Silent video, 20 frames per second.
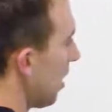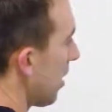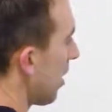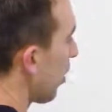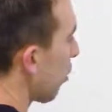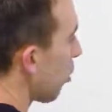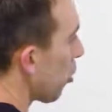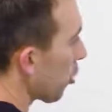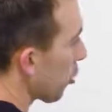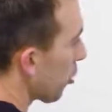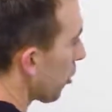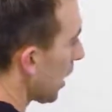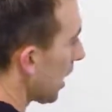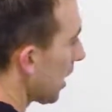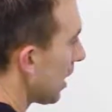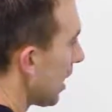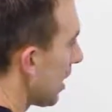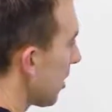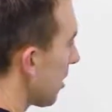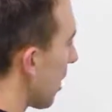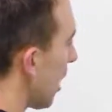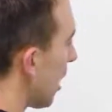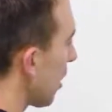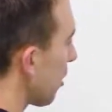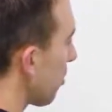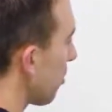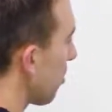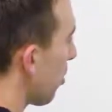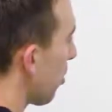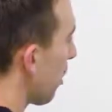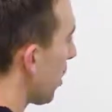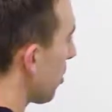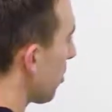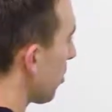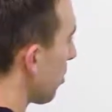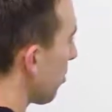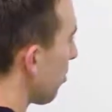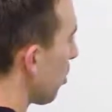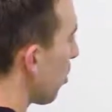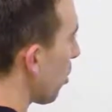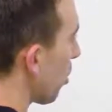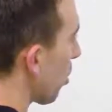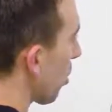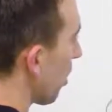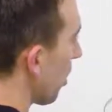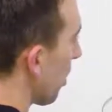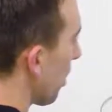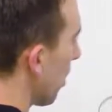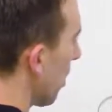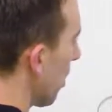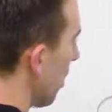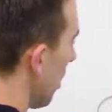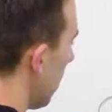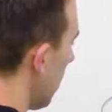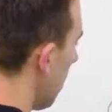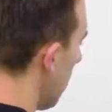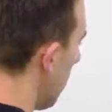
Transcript: they're ordering at least 100 points or more